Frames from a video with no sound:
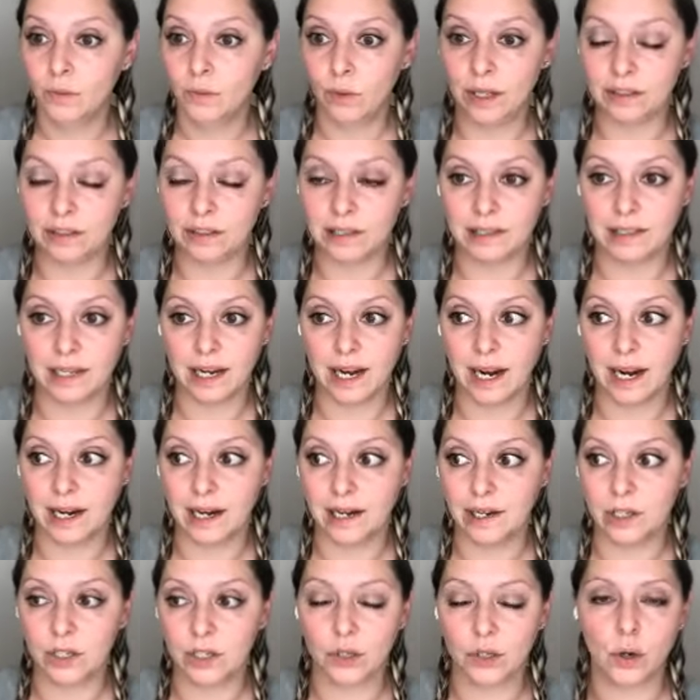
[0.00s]
in
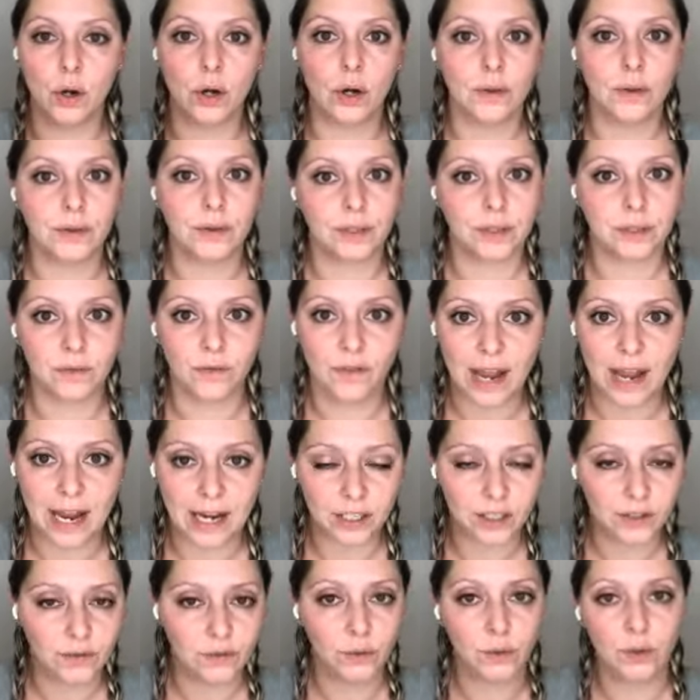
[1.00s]
society just all this
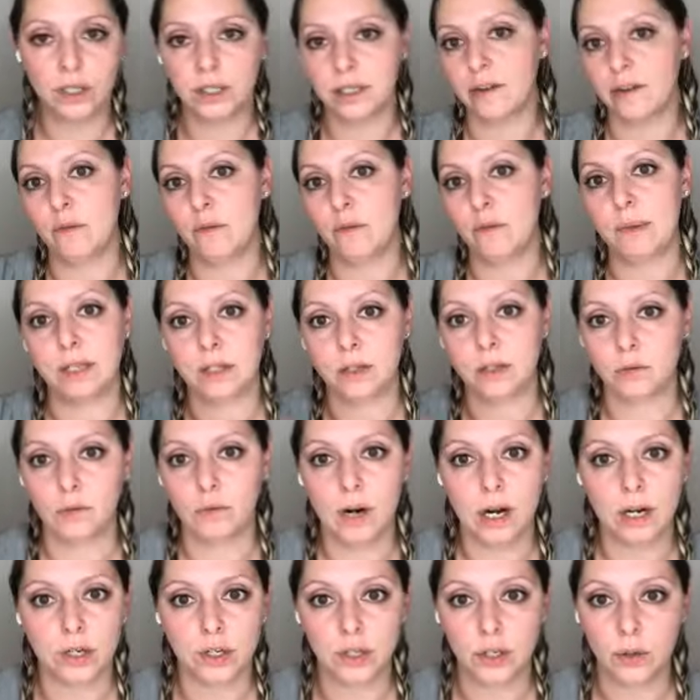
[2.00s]
fast food because everybody's in a
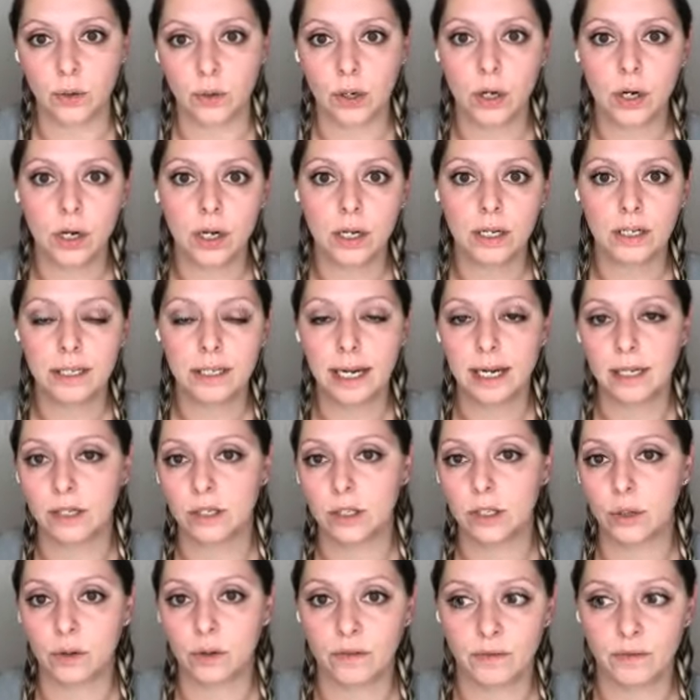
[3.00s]
rush. So it all
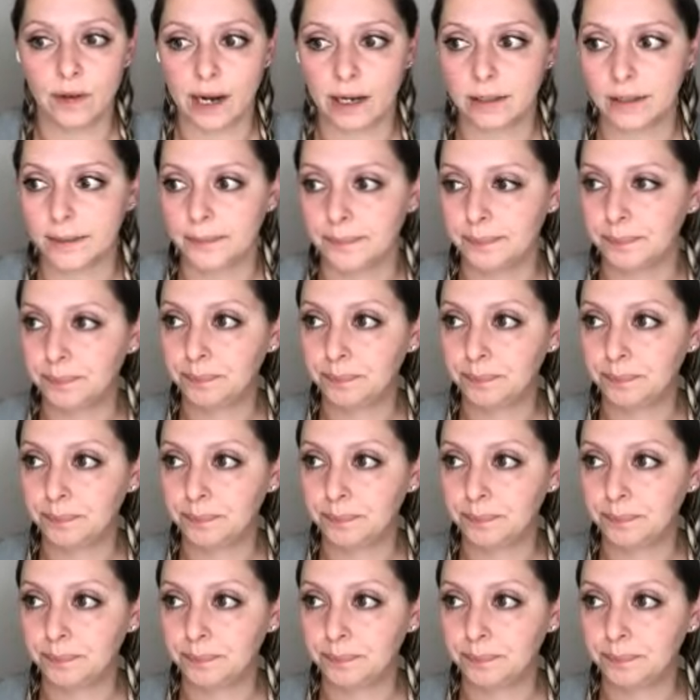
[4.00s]
takes into effect.